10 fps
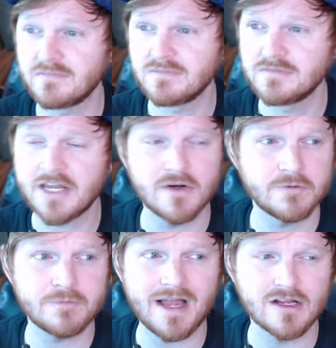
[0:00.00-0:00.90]

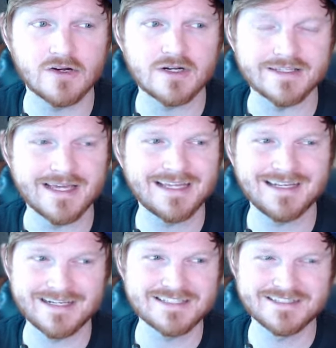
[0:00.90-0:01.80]
Teoham, I agree.
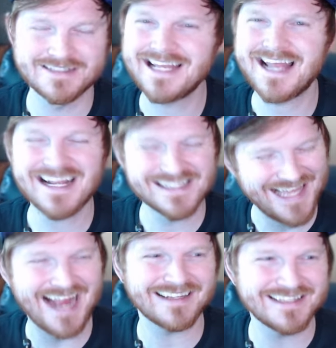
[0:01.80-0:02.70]
That
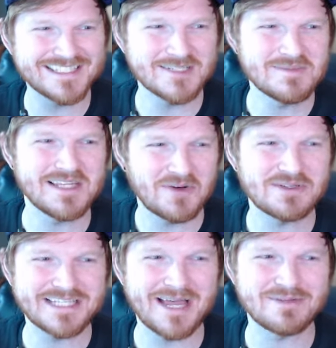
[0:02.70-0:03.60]
exactly seems like
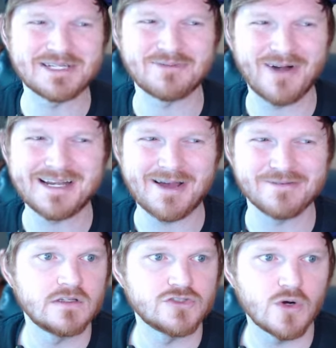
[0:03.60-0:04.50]
what's happening right now.
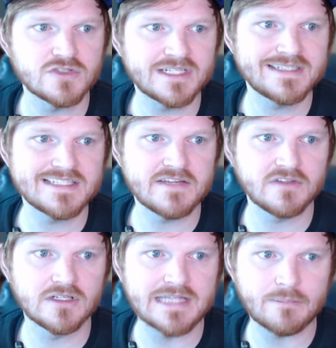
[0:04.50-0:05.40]
Xerosic doesn't even
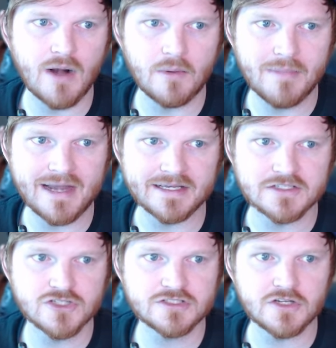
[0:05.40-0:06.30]
look that problematic. It's
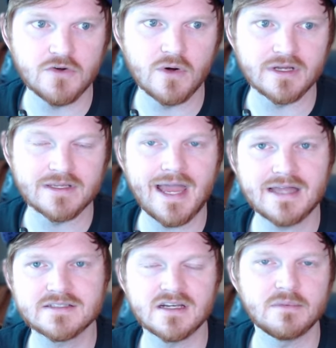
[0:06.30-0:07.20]
just annoying. Yeah,
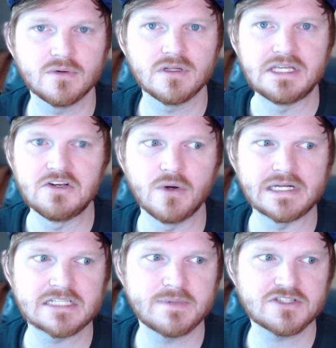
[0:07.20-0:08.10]
it's going to be really annoying,
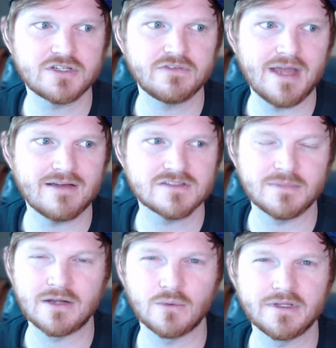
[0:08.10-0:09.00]
especially if you have some
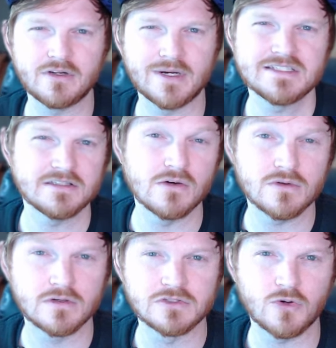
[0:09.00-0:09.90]
like really crazy local
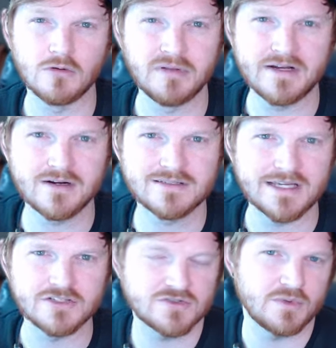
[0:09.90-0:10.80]
control players that
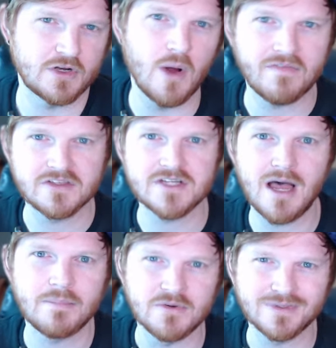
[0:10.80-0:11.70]
just want to go off the
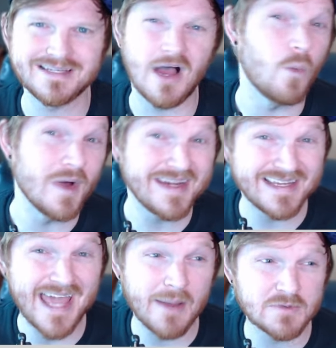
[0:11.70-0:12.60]
top and really not win any
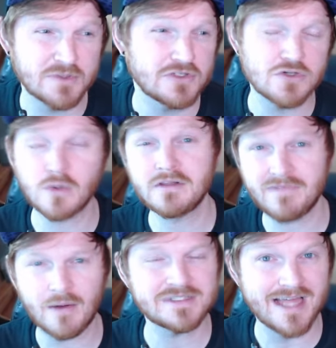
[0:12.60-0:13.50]
games, but they're totally
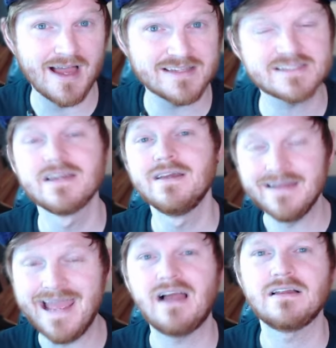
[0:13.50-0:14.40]
fine with ties.
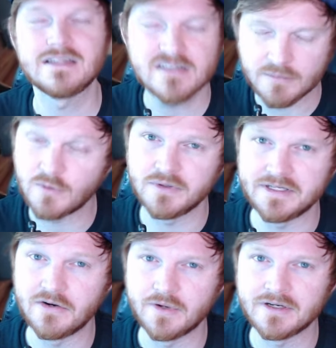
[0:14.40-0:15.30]
Yeah, it's going to be really
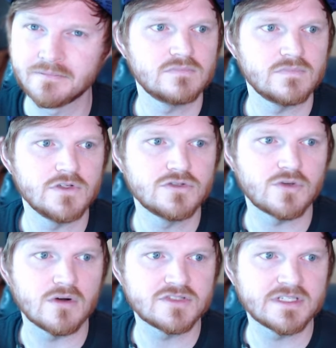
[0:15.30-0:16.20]
annoying. Use
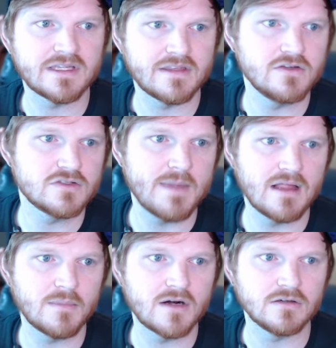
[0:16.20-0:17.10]
Xerosic, then use
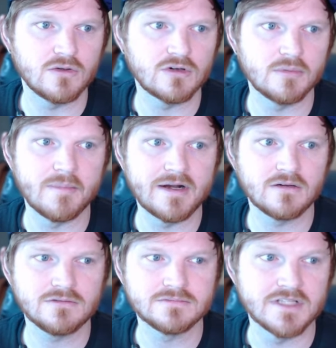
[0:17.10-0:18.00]
Malamar to lure up a
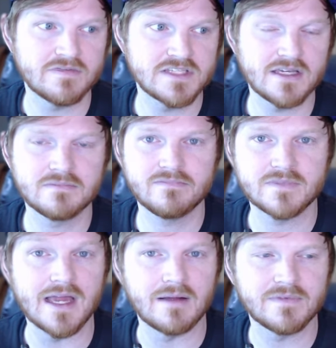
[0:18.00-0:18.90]
barrel. Enough said.
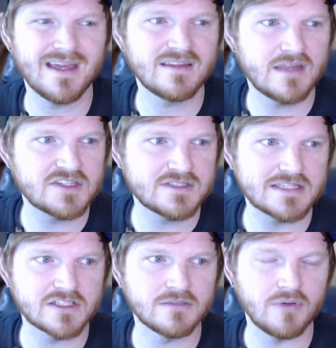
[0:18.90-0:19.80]
Yeah, that's
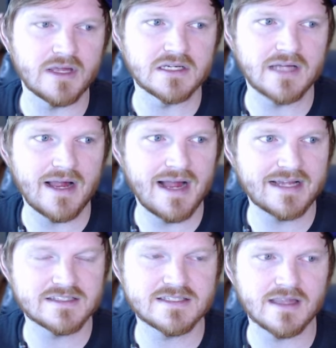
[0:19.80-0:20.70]
a good play. I
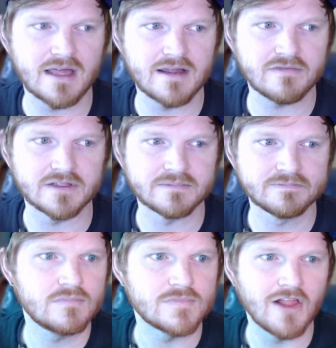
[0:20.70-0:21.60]
could see that definitely.
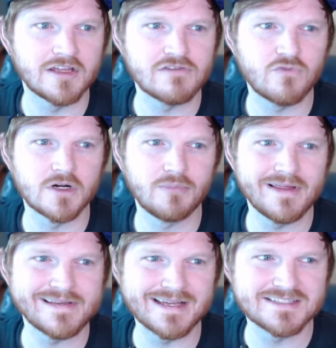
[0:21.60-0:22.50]
Not looking forward to
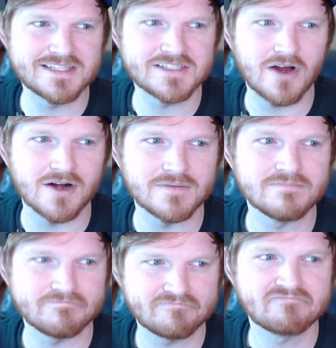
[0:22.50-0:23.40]
playing against this card.
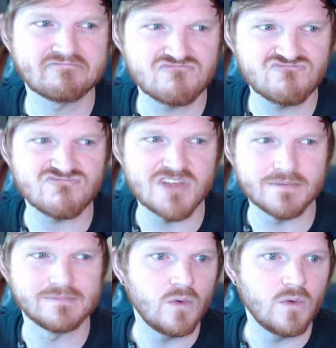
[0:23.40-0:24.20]
Yep.